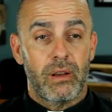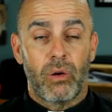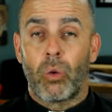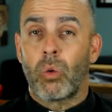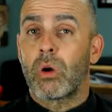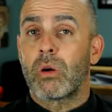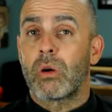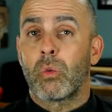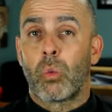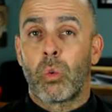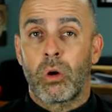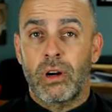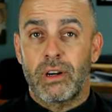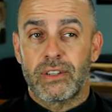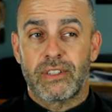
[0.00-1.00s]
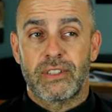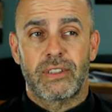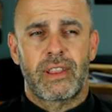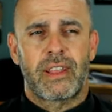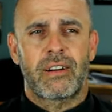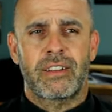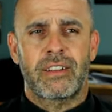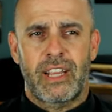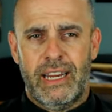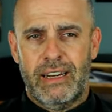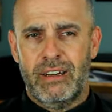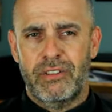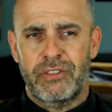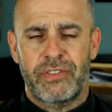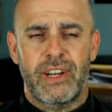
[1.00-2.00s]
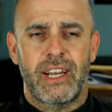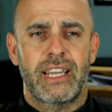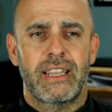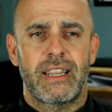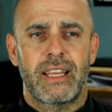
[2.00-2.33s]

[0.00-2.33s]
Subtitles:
Or worse, they're terrified